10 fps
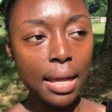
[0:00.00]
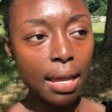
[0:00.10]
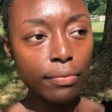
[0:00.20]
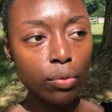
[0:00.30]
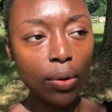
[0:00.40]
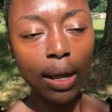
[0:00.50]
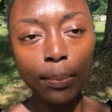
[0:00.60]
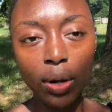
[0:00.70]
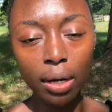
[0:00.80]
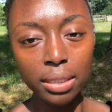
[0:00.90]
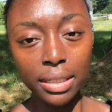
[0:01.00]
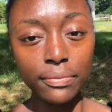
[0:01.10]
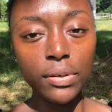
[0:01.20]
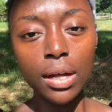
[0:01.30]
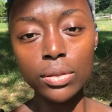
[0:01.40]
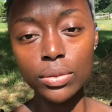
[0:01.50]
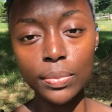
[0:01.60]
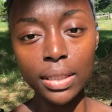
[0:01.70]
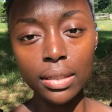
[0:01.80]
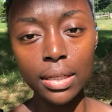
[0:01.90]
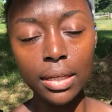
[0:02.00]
Everywhere I parked, it followed me.